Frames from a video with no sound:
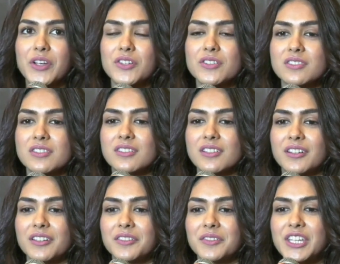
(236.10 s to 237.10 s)
because
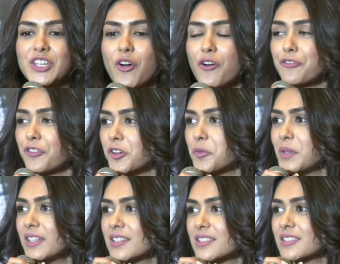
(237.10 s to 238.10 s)
he offered
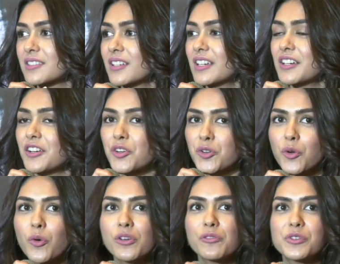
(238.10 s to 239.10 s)
me this
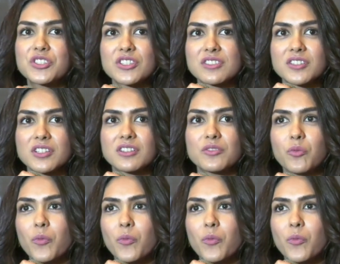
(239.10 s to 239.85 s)
role which is written